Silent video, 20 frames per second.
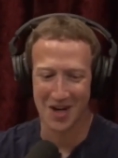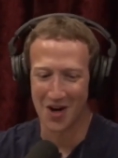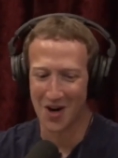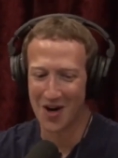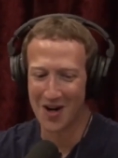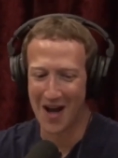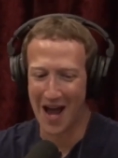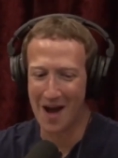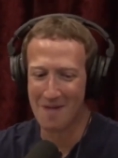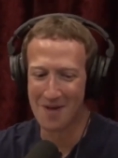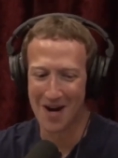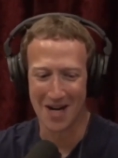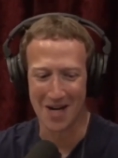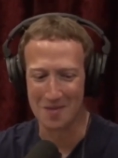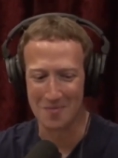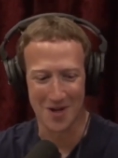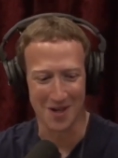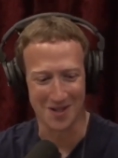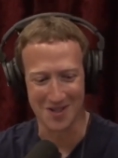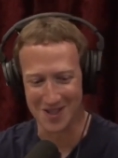It's like, all right,
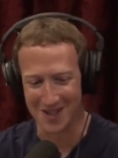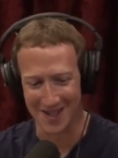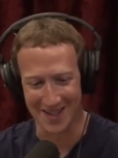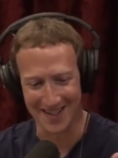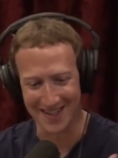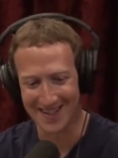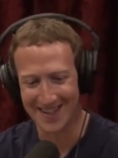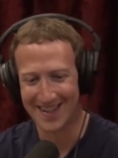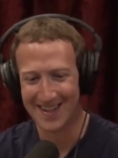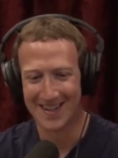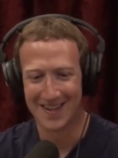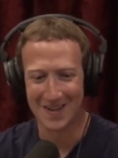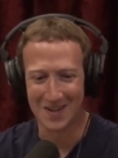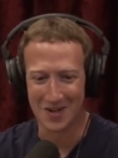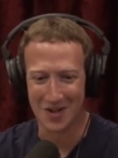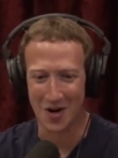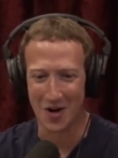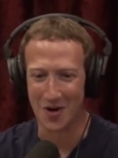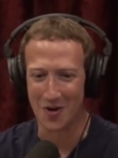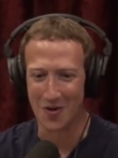am I going to be able to like
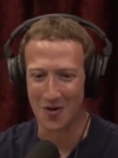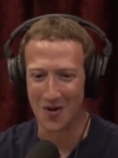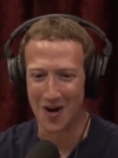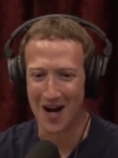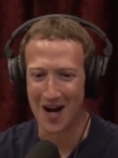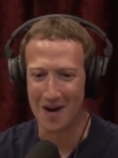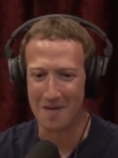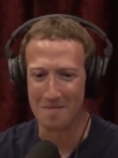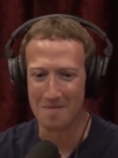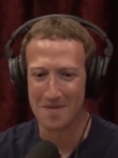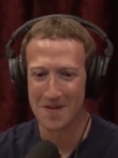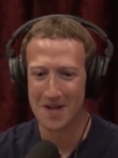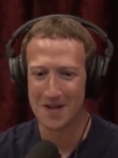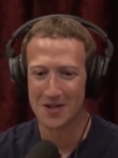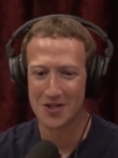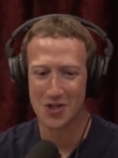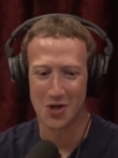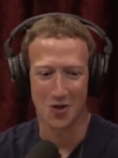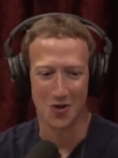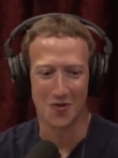
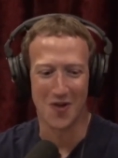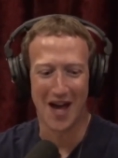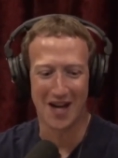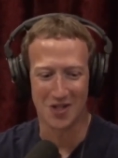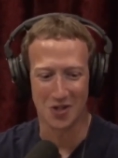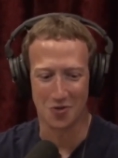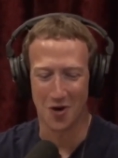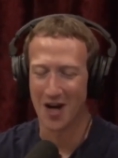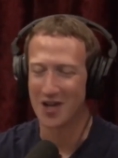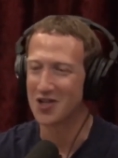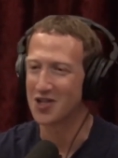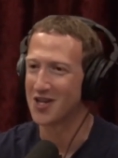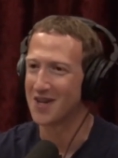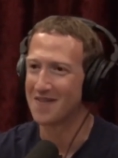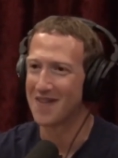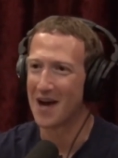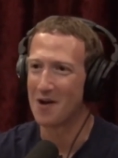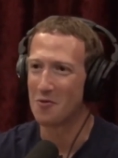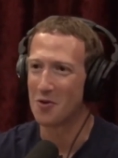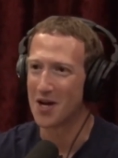go turn that
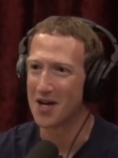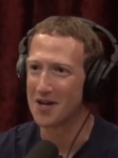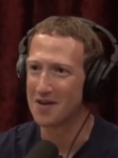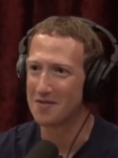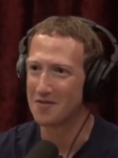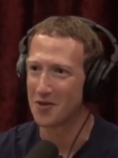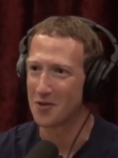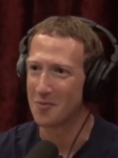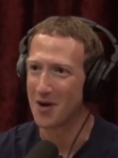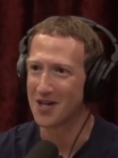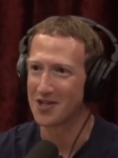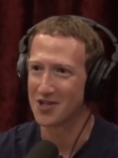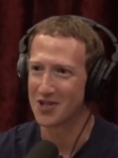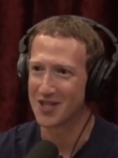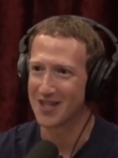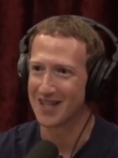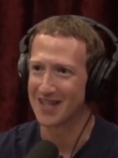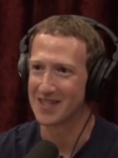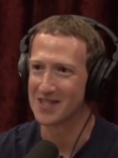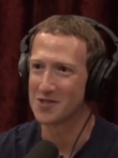direction on that wave, or am
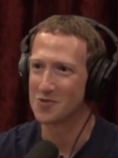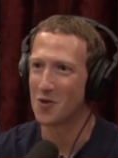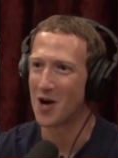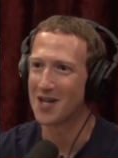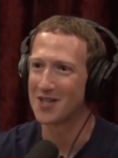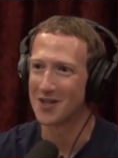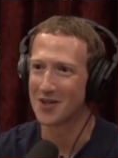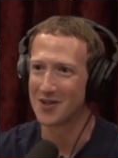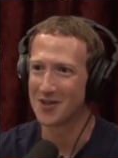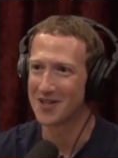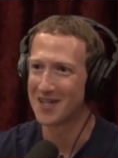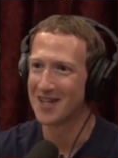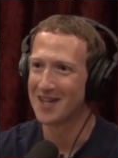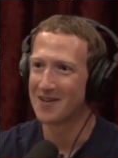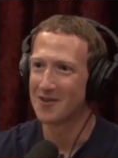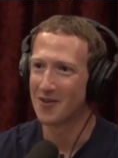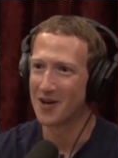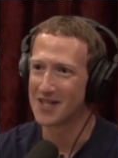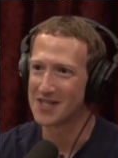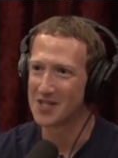I just going to get
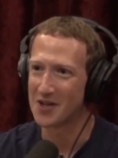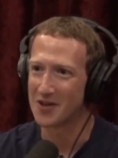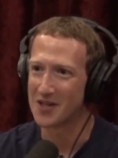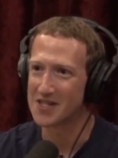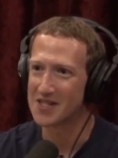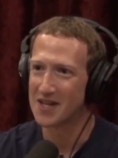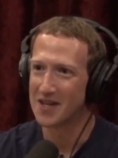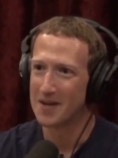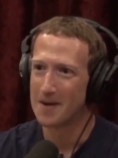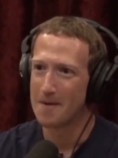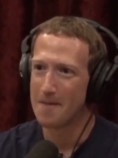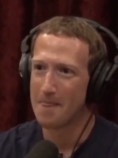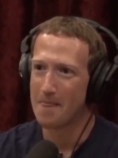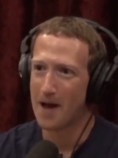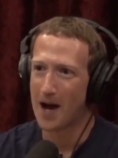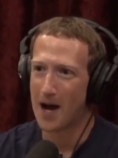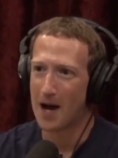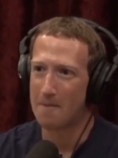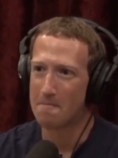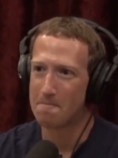swallowed? Right. So it's,
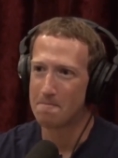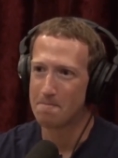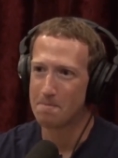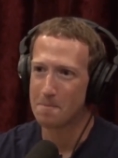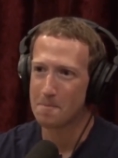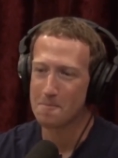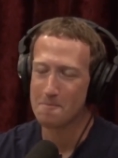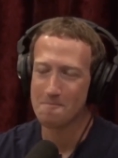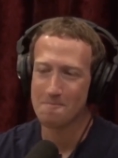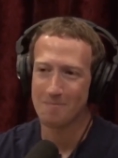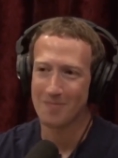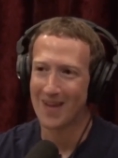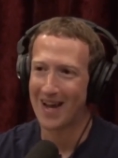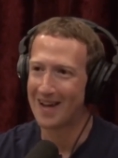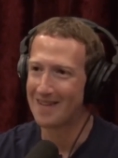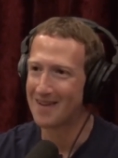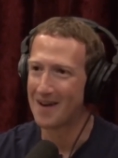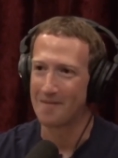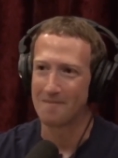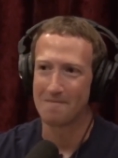I
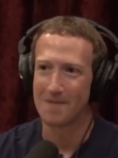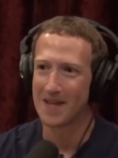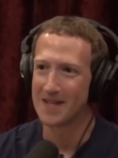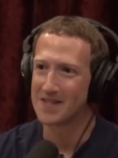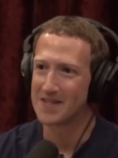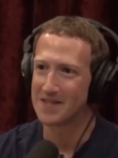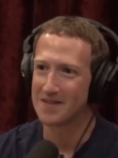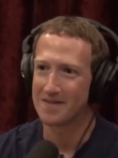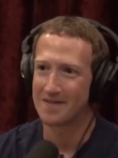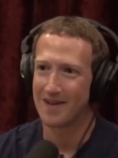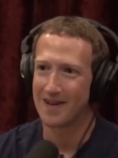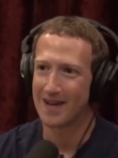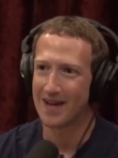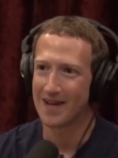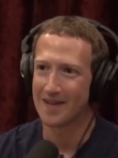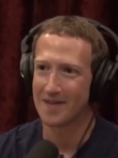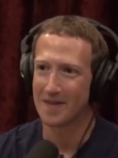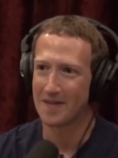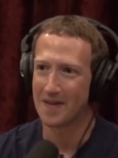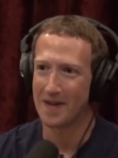don't know.
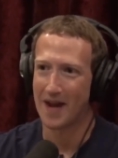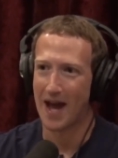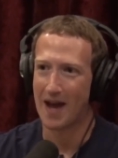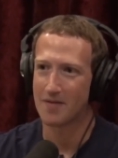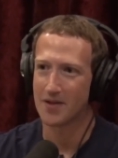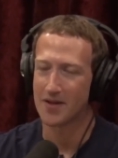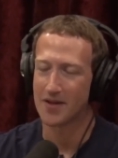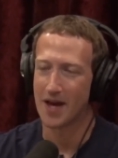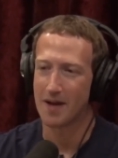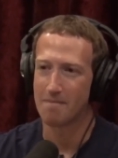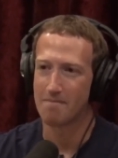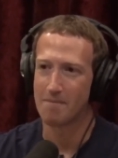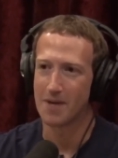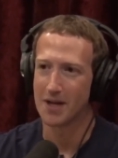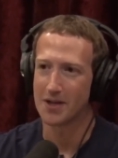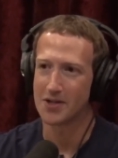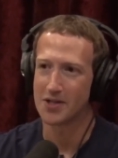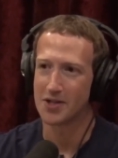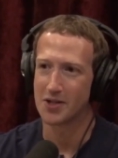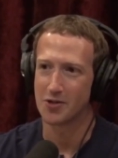I think that having
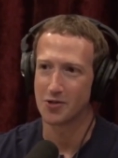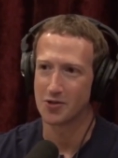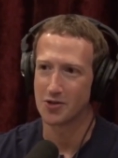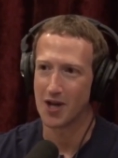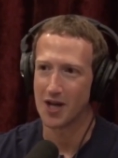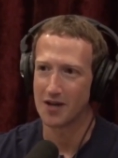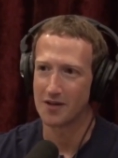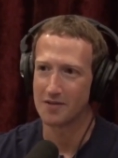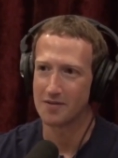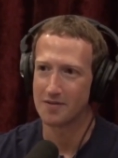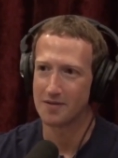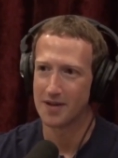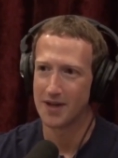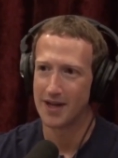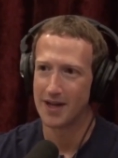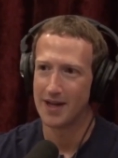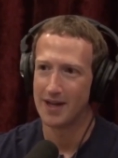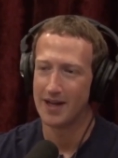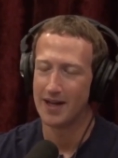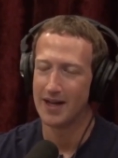that mix in your
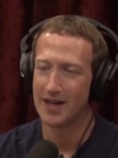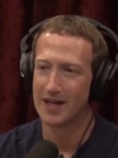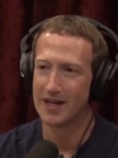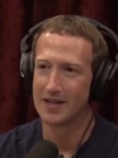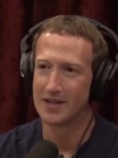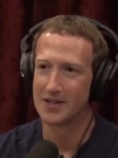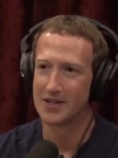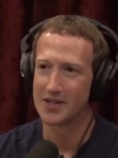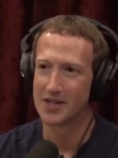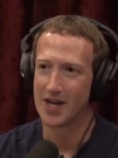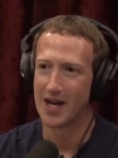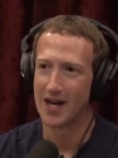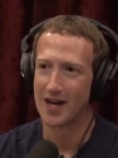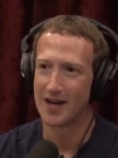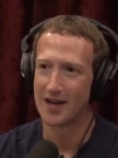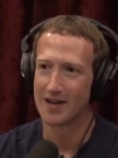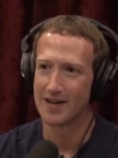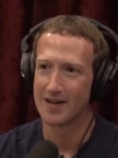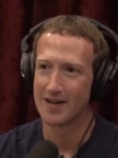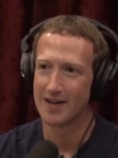life is,